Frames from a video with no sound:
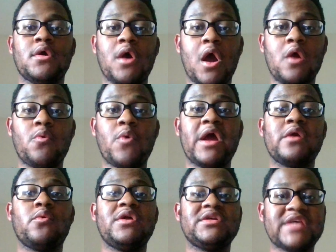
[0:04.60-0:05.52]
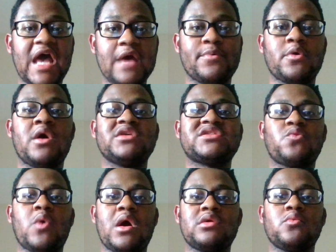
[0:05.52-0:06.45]
All right, what has happened,
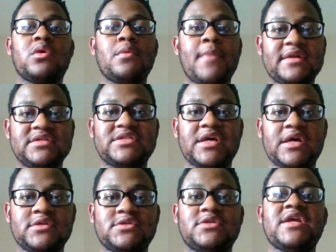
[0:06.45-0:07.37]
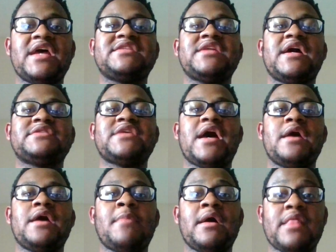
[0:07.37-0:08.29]
HawkSquad? Welcome back to the channel. So today is now
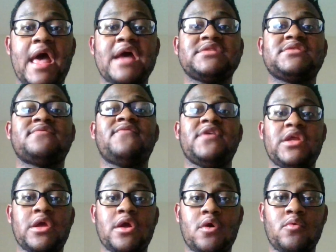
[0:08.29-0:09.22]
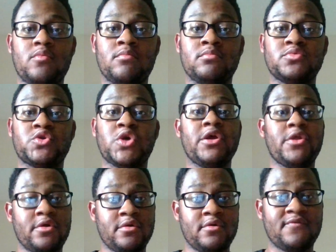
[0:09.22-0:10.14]
time my last video
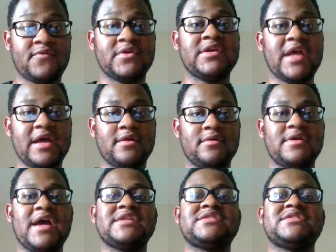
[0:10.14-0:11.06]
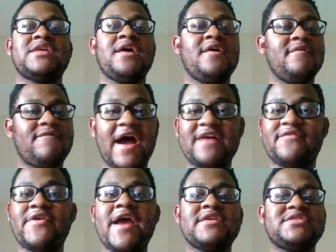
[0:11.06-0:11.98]
trailer for the day. Yes, 5
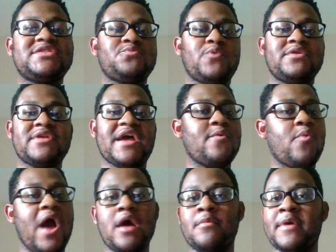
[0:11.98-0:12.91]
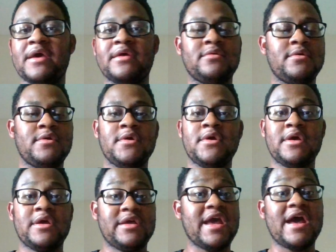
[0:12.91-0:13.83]
reactions one day. Wow, man.
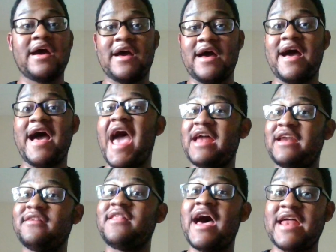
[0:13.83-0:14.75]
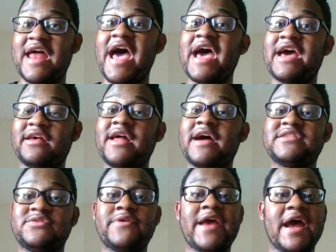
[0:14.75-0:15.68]
Yeah, I had a lot
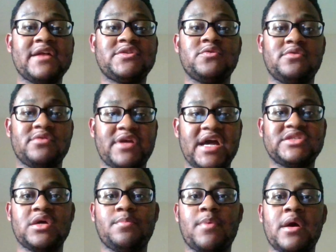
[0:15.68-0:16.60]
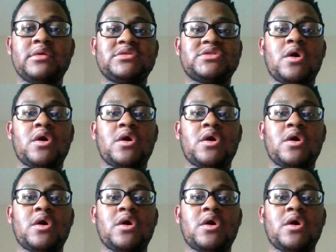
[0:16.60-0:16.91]
to react to and catch up on it.